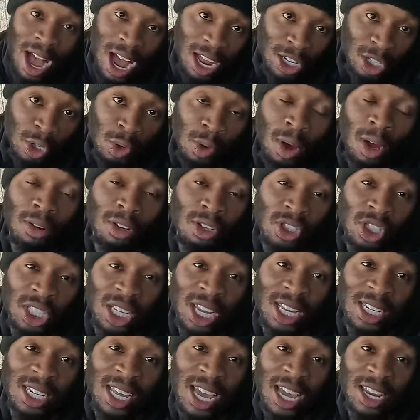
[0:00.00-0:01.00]
I do
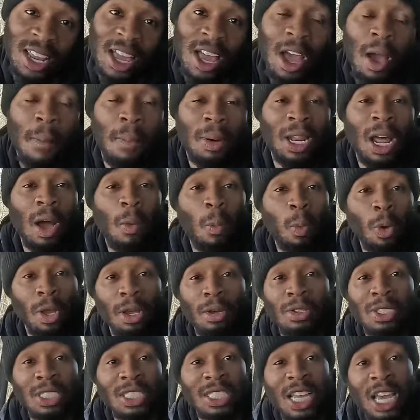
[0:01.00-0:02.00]
understand that, but I
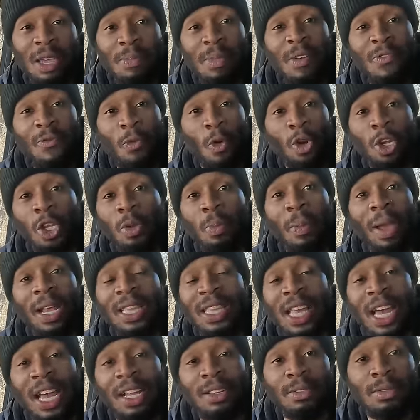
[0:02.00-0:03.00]
will say before you
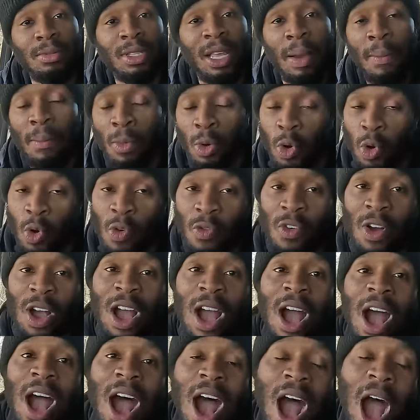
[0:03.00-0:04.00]
make that that move,
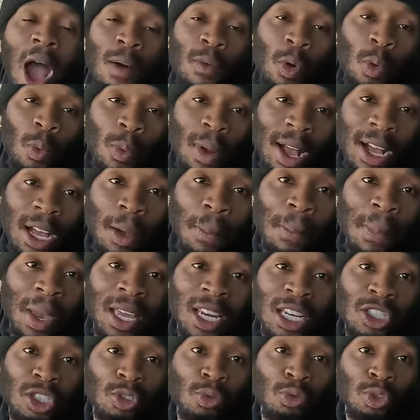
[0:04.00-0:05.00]
I would
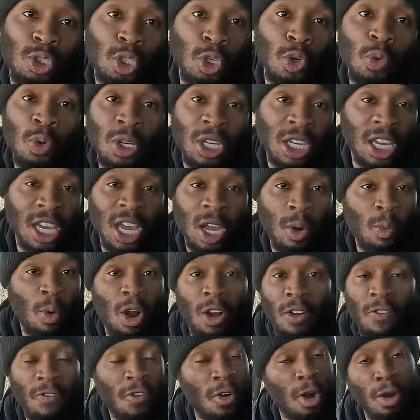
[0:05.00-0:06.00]
recommend that you do gig
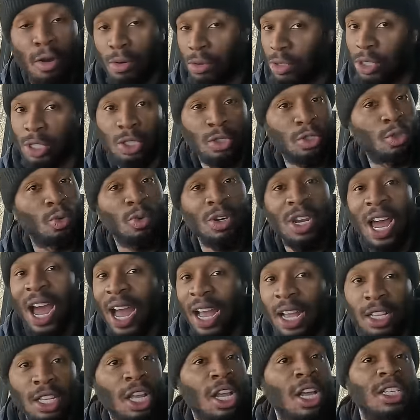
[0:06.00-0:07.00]
work first. Do
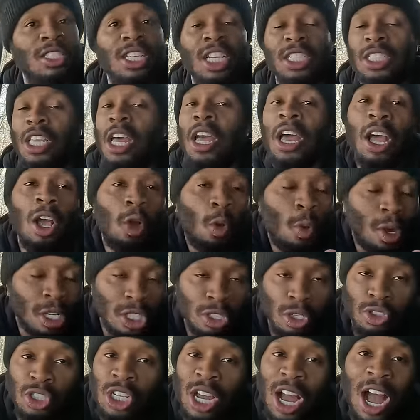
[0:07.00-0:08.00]
not just
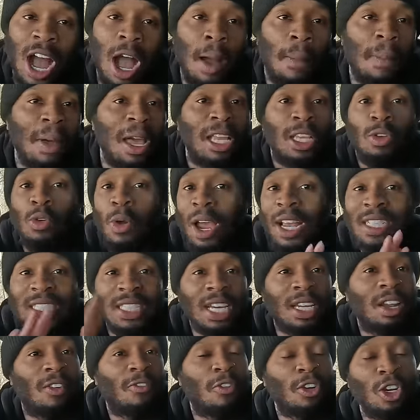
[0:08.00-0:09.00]
quit your job. You ain't
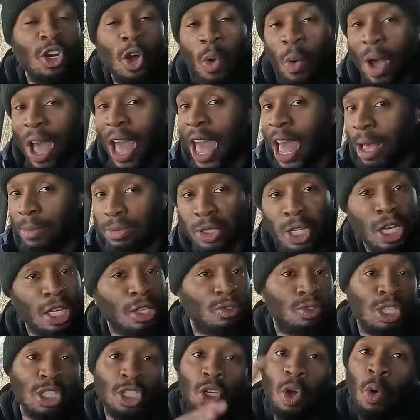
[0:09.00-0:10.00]
signed up for no apps.
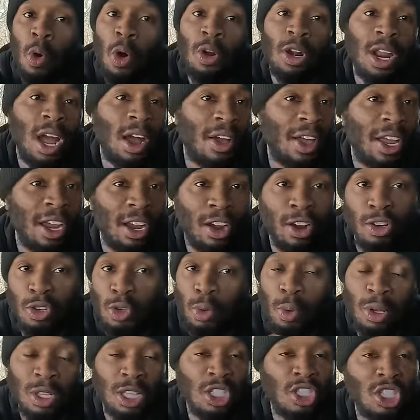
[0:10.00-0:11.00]
You just going out here.
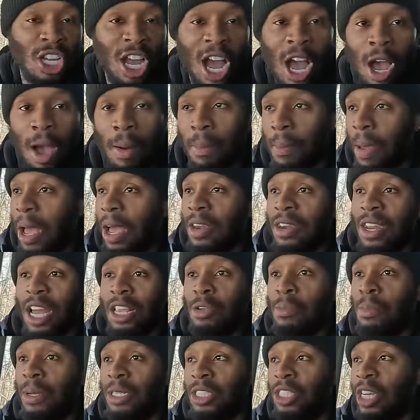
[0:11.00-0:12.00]
You quit the job. Now
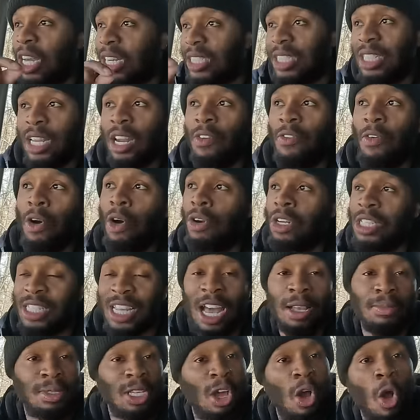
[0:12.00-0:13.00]
you've been trying to sign up for all these
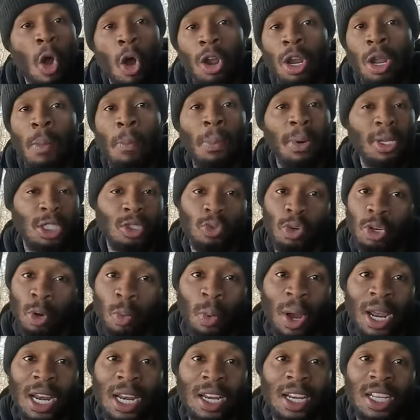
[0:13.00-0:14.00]
apps, and all of them put you on
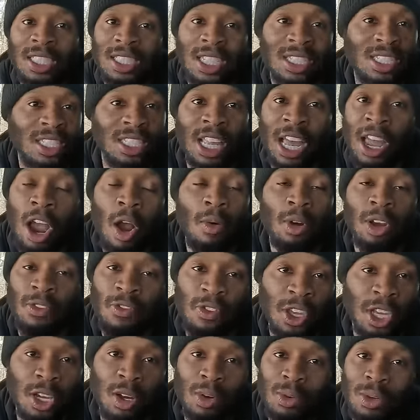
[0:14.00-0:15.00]
the waiting list because they already
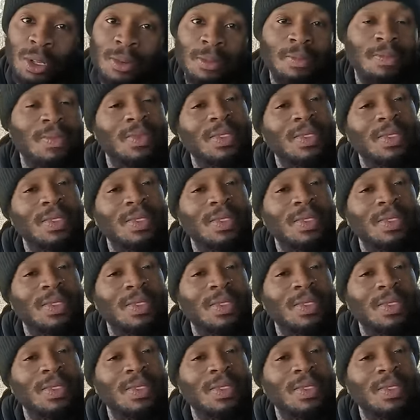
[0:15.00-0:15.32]
filled.